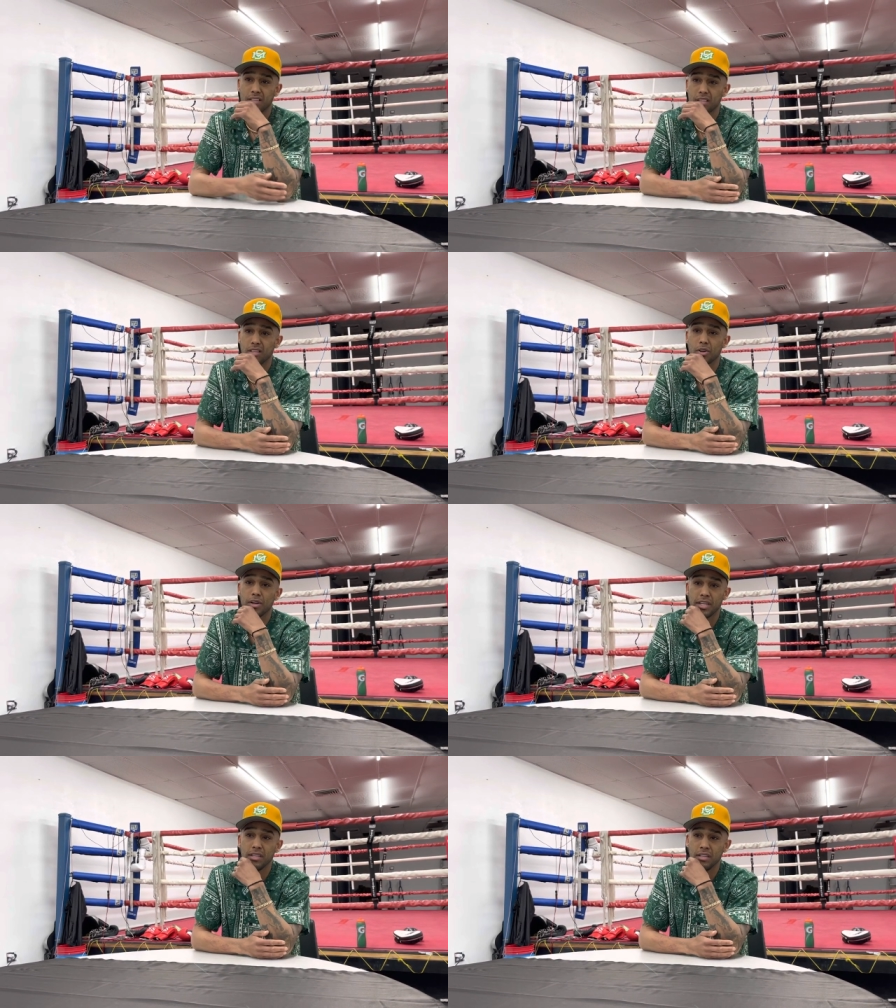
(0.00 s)
Like, all
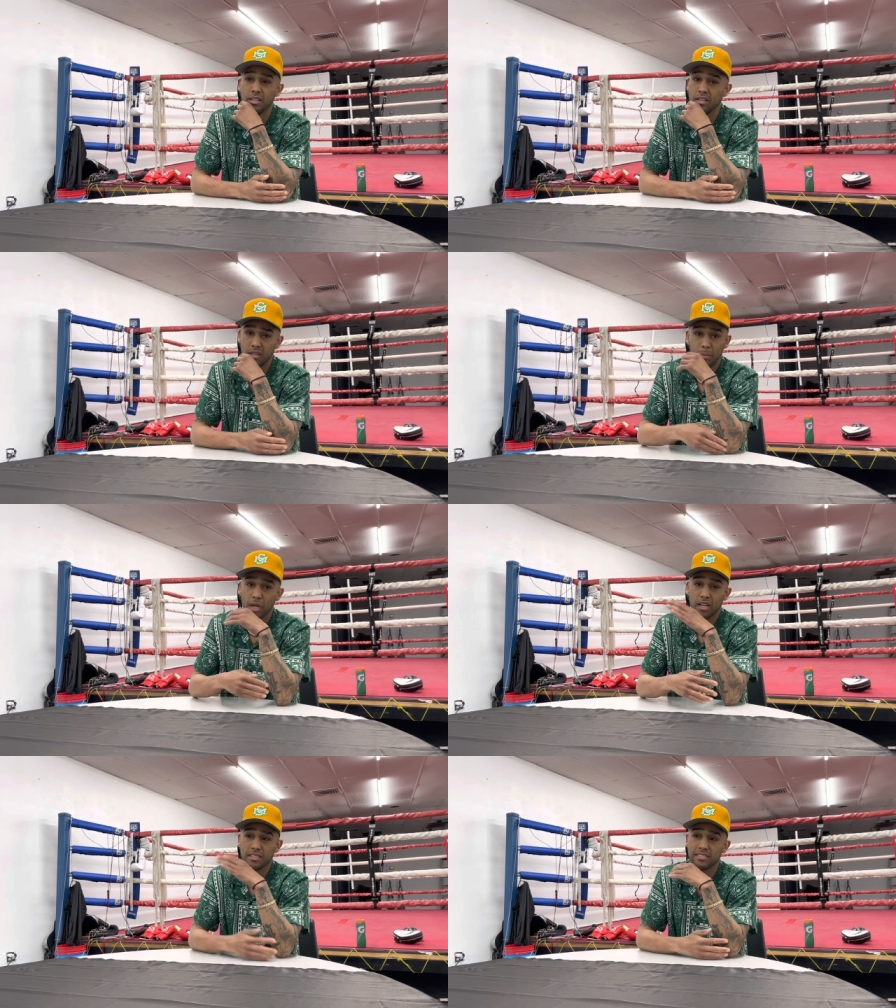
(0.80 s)
right, I'm
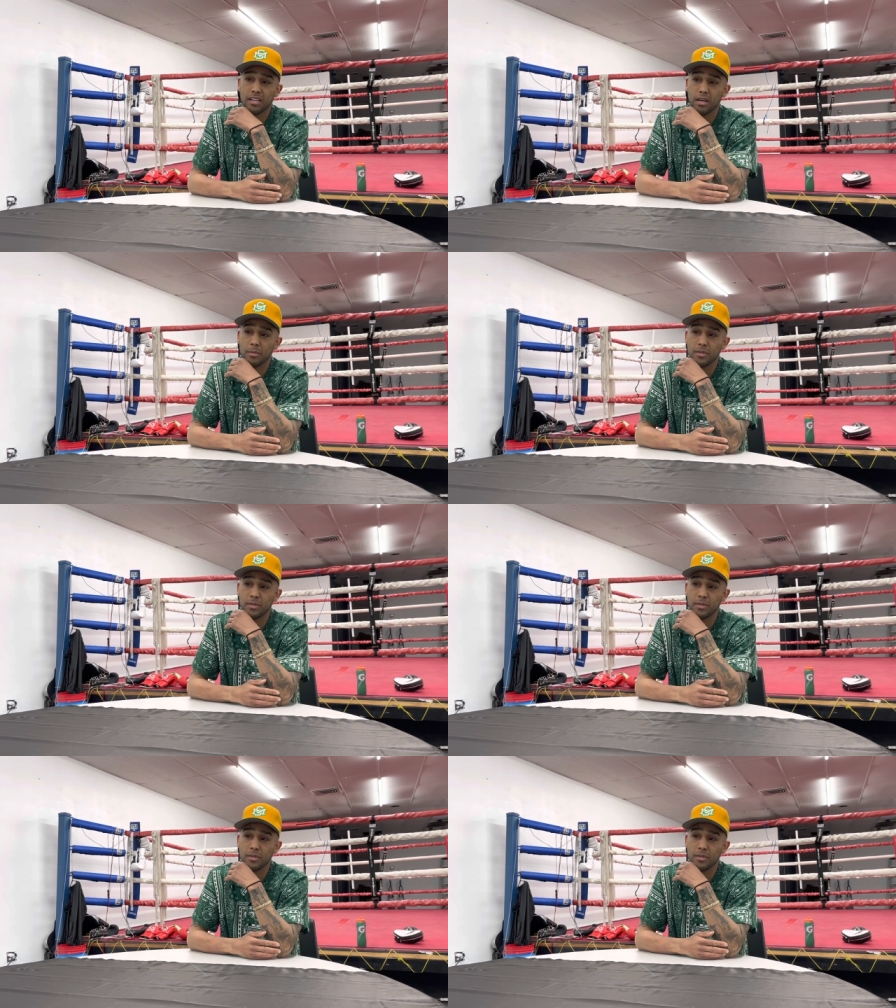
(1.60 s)
not gonna stop.